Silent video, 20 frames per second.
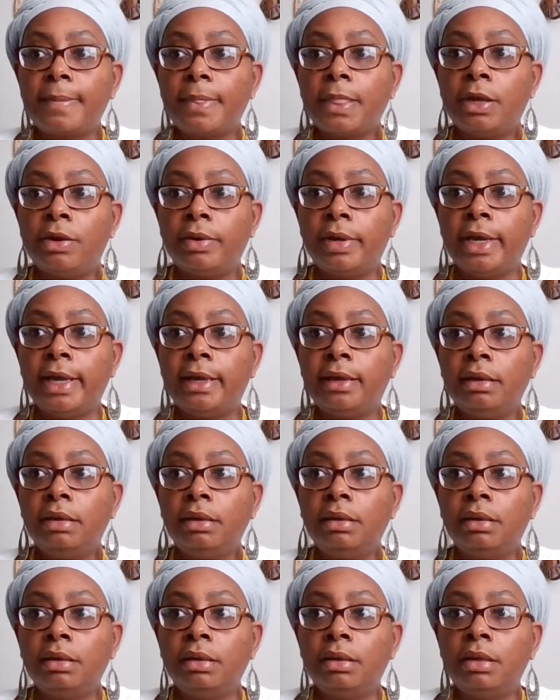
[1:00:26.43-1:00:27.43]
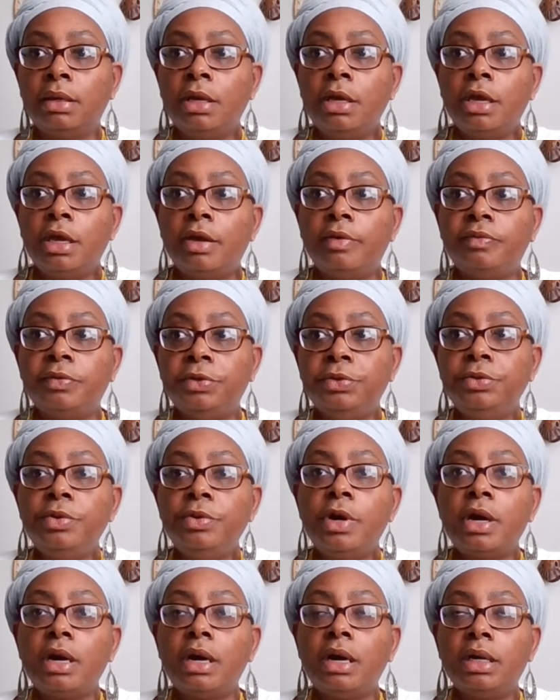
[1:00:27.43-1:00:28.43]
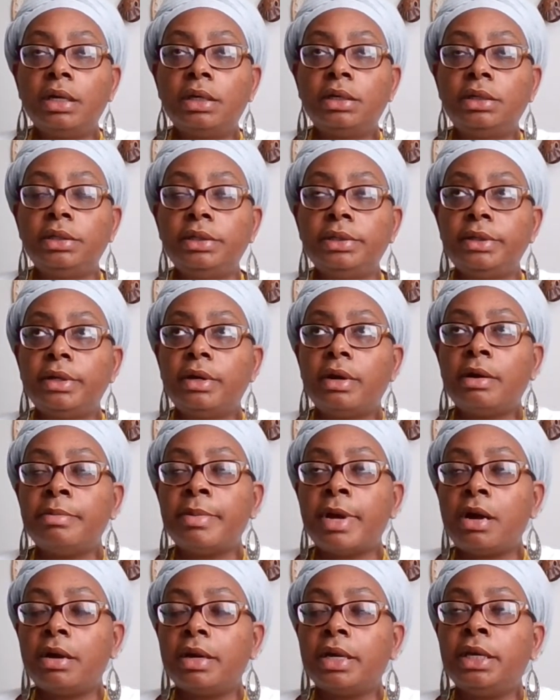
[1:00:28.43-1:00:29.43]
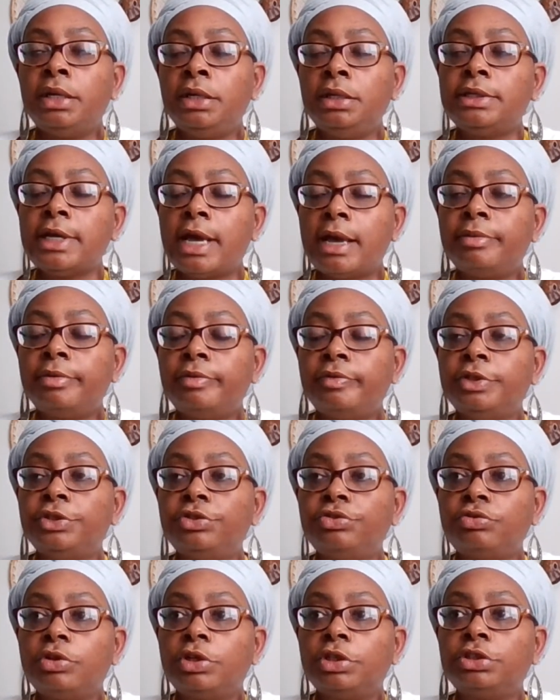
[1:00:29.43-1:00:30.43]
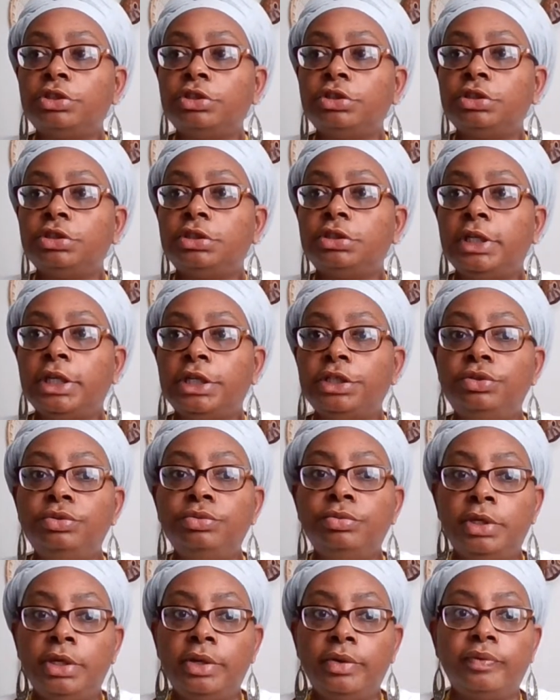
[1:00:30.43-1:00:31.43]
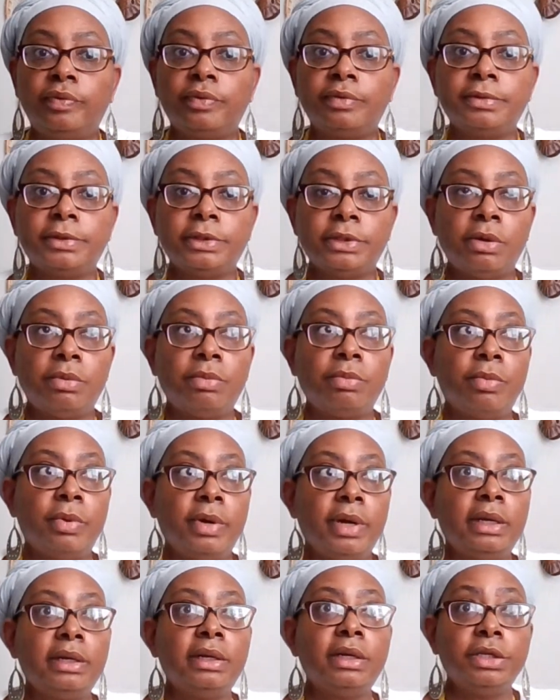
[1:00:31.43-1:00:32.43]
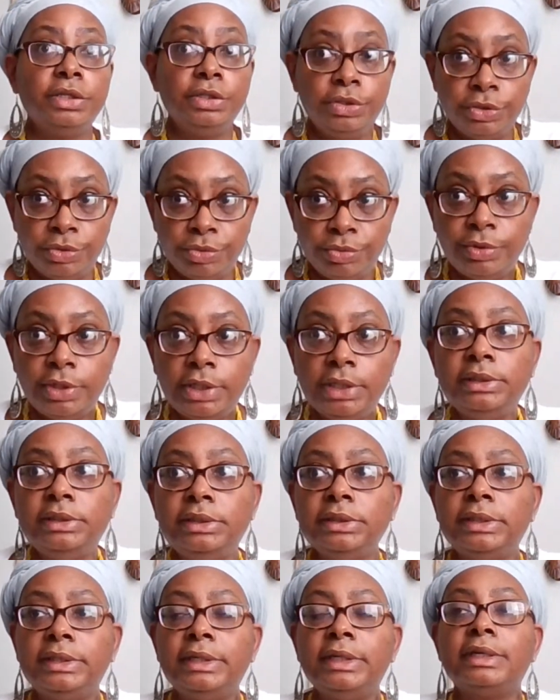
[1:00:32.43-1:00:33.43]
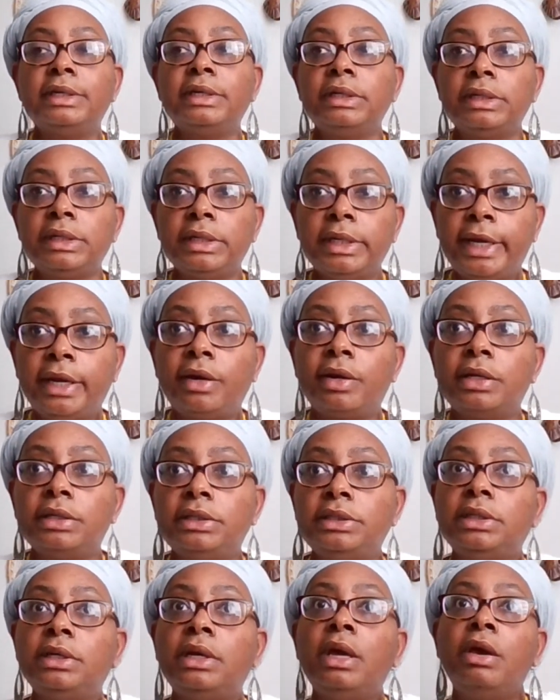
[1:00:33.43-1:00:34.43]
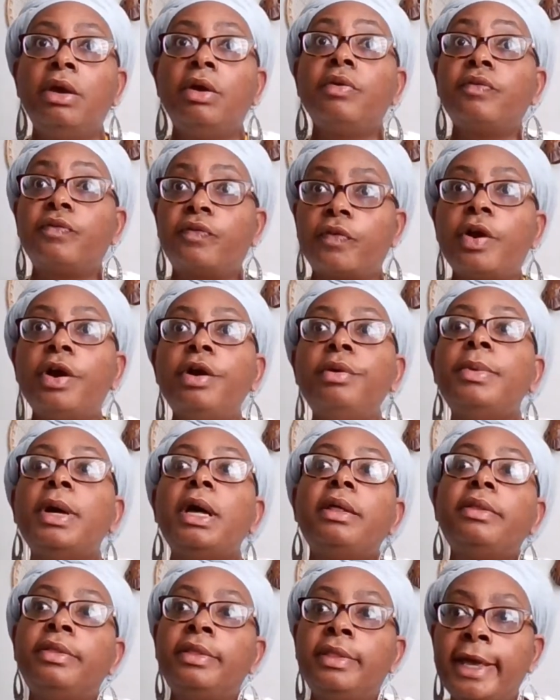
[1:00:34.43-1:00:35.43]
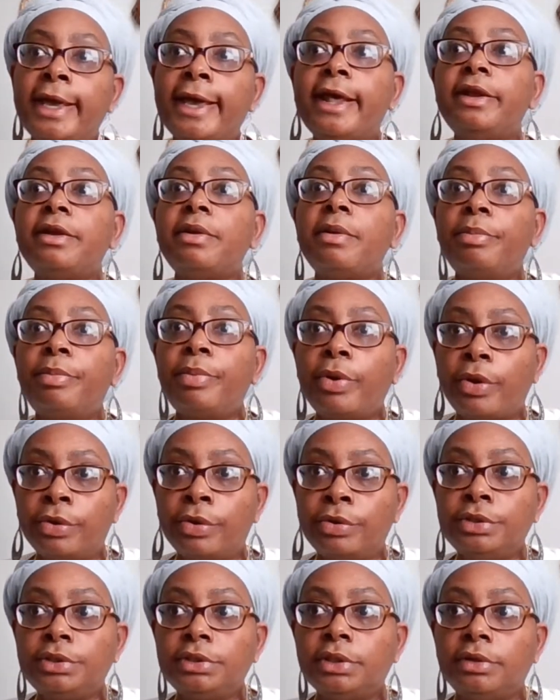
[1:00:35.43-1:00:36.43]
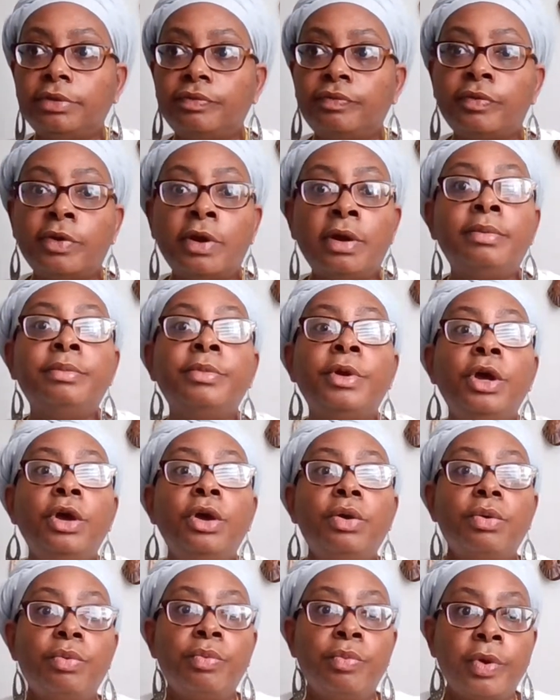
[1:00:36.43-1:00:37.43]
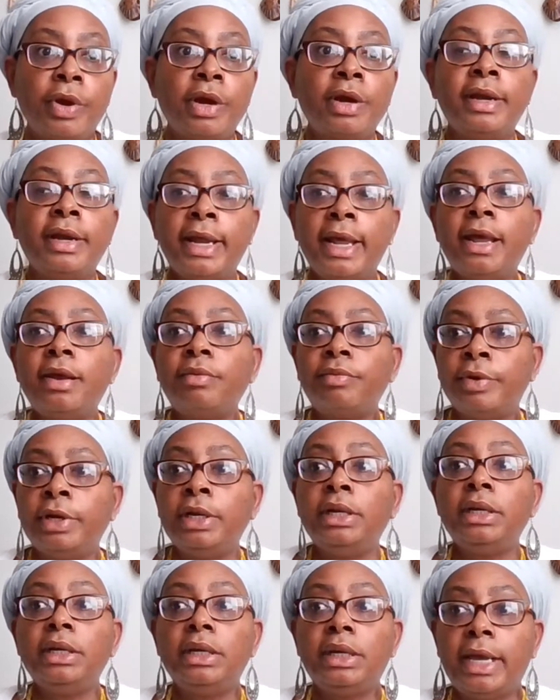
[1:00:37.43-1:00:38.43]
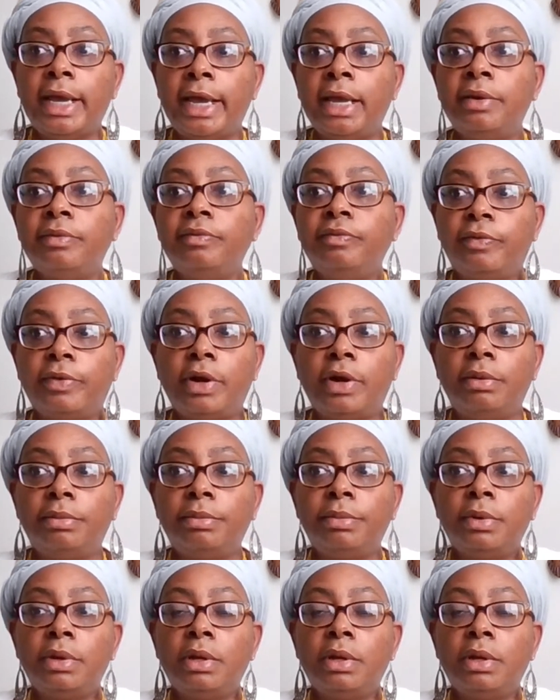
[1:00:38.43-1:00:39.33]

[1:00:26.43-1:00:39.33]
Okay. If you are unclear about any type of instructions that you get from someone, you need to get clarity from that person, from where that reading came from.